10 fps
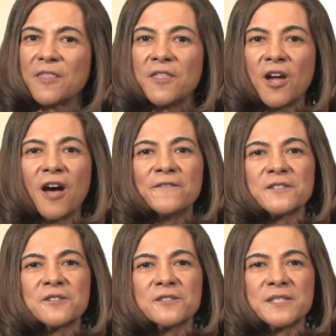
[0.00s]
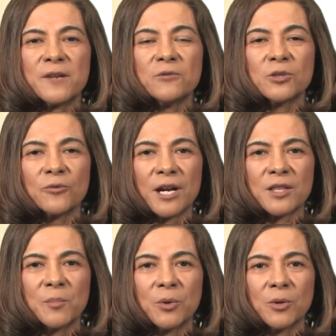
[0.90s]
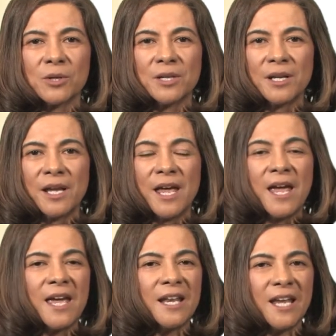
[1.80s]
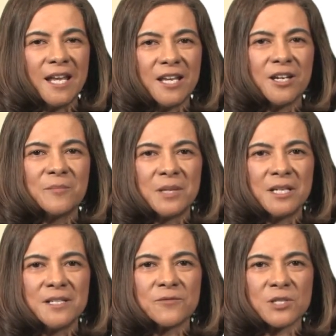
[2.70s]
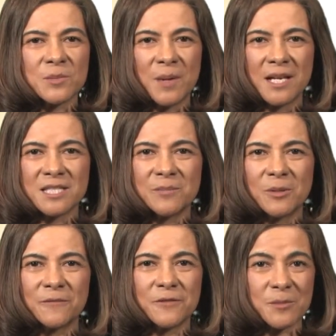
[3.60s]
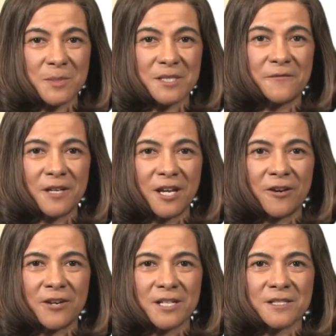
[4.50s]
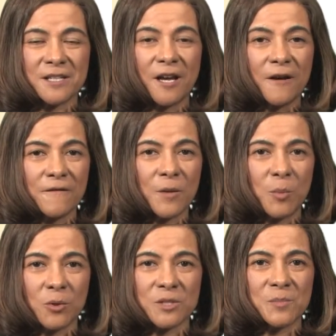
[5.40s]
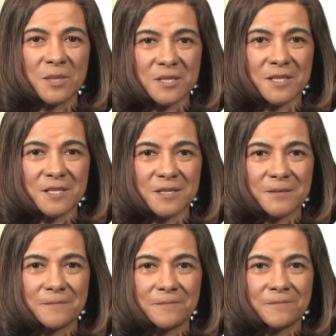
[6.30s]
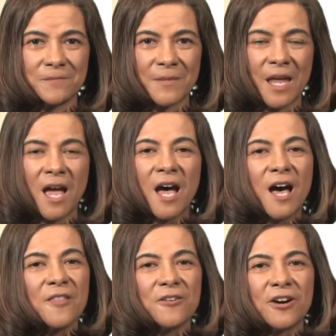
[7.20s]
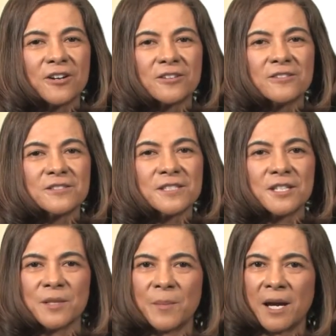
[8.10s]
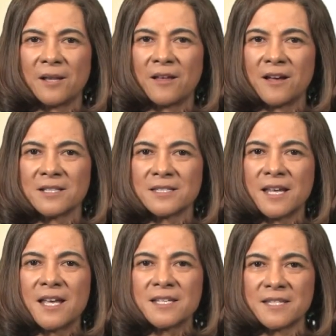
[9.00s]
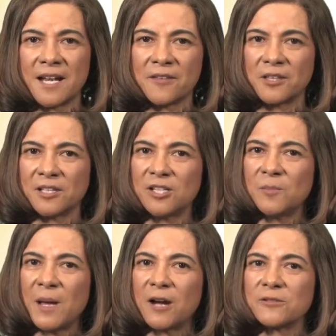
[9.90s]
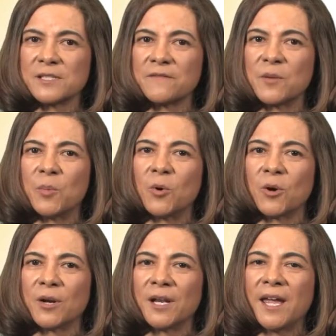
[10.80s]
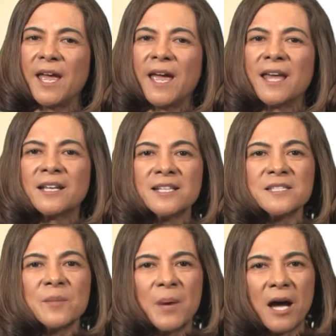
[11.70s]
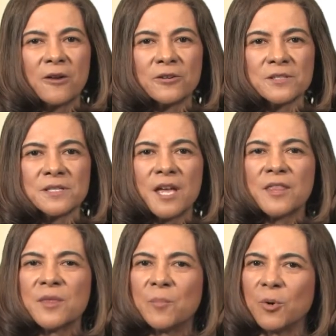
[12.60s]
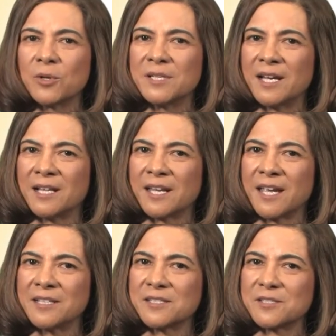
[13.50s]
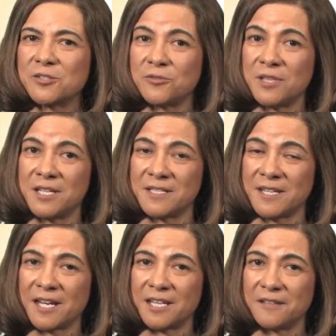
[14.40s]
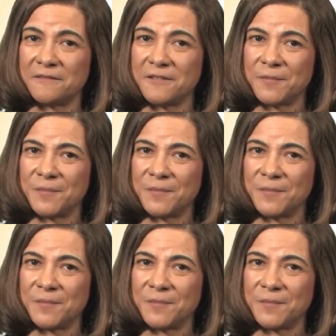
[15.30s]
the officers that will direct the board, and any committees responsible for specific areas of the board's business. Other articles in the bylaws set out the legal powers of the board and list the powers the board delegates to the executive.